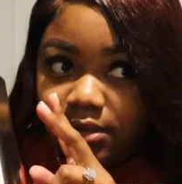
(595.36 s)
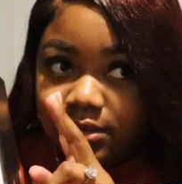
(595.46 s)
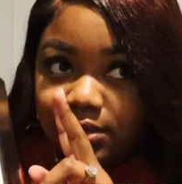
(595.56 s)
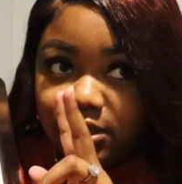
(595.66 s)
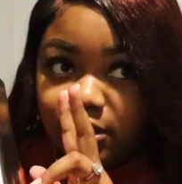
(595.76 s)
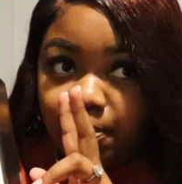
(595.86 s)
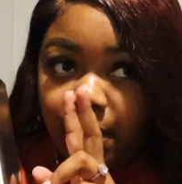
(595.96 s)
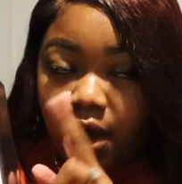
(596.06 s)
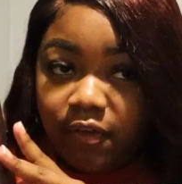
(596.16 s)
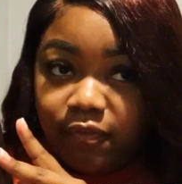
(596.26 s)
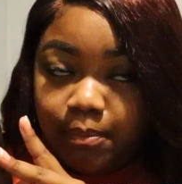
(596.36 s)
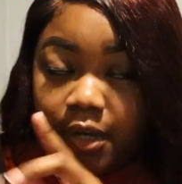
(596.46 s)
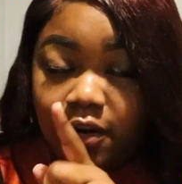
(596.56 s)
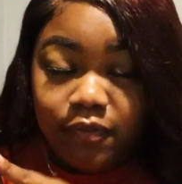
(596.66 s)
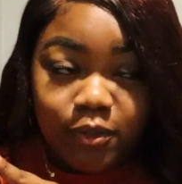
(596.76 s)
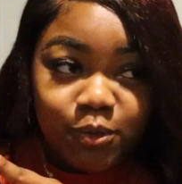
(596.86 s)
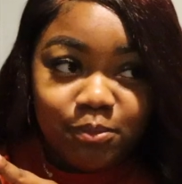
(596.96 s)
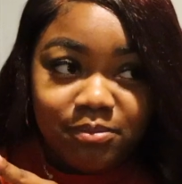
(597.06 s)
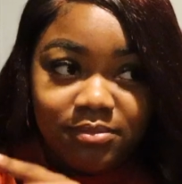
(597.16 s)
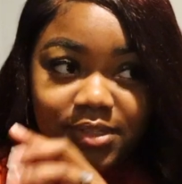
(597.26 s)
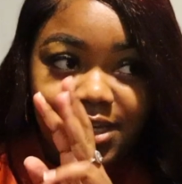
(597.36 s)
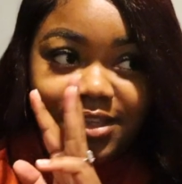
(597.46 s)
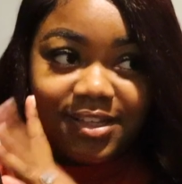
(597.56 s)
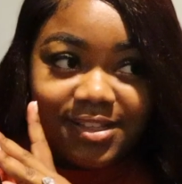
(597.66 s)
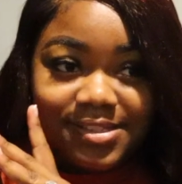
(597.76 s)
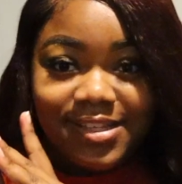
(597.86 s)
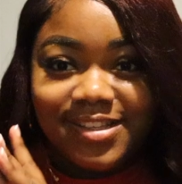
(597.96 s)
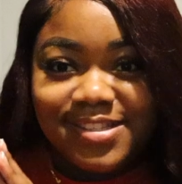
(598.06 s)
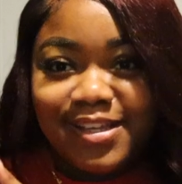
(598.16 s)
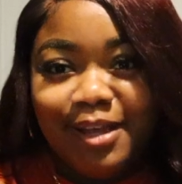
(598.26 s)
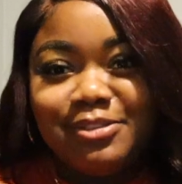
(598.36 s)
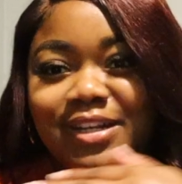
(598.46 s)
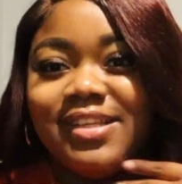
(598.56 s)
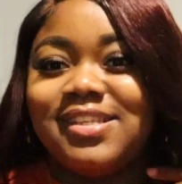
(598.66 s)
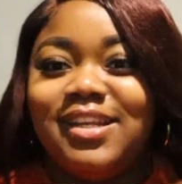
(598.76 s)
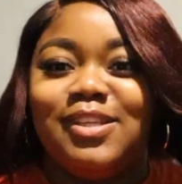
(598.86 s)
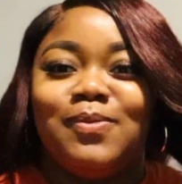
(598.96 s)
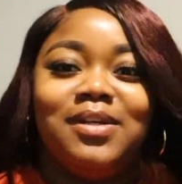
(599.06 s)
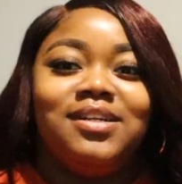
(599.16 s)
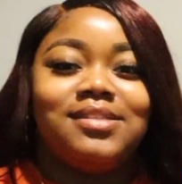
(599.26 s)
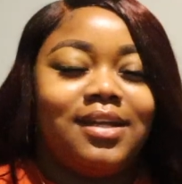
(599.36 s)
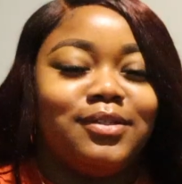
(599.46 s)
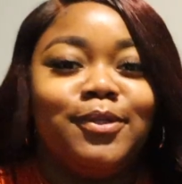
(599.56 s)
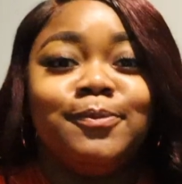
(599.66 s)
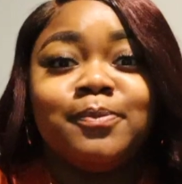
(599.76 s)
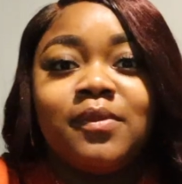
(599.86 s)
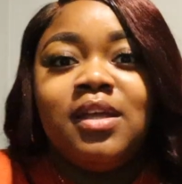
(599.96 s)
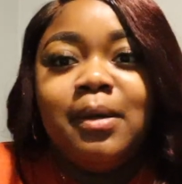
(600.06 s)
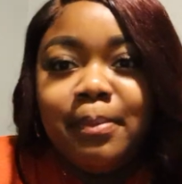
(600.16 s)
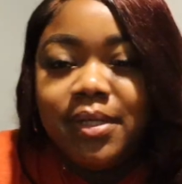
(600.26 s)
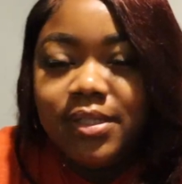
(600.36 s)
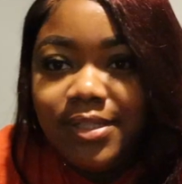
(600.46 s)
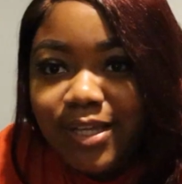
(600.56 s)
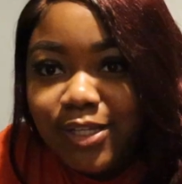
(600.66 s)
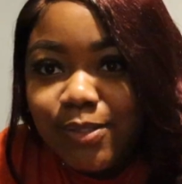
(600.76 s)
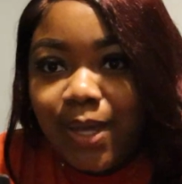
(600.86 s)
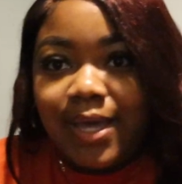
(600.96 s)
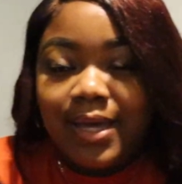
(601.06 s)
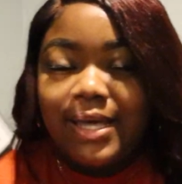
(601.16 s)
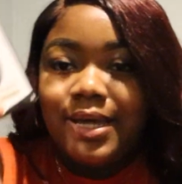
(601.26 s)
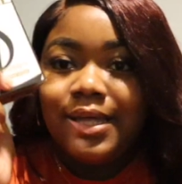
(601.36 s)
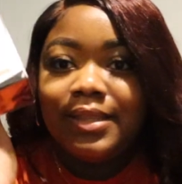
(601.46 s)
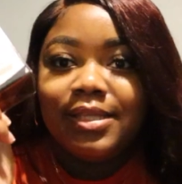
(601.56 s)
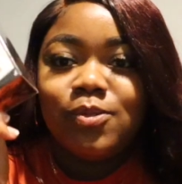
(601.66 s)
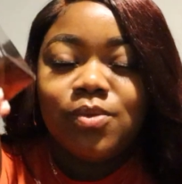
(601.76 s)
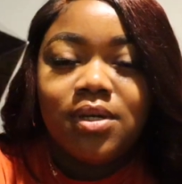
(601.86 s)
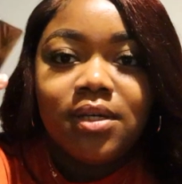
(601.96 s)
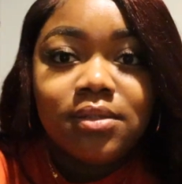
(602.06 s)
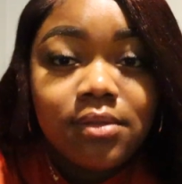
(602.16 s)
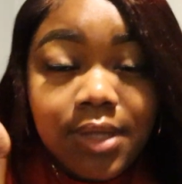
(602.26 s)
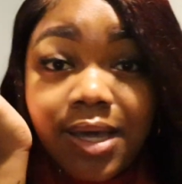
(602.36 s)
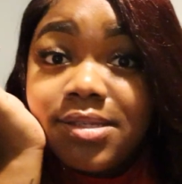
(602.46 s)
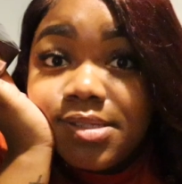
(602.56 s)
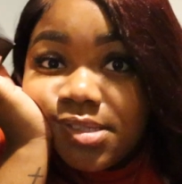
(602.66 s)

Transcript: The puff perfume and the intense. I'm trying to say these words, I don't know, but yeah. So I got this one, guys.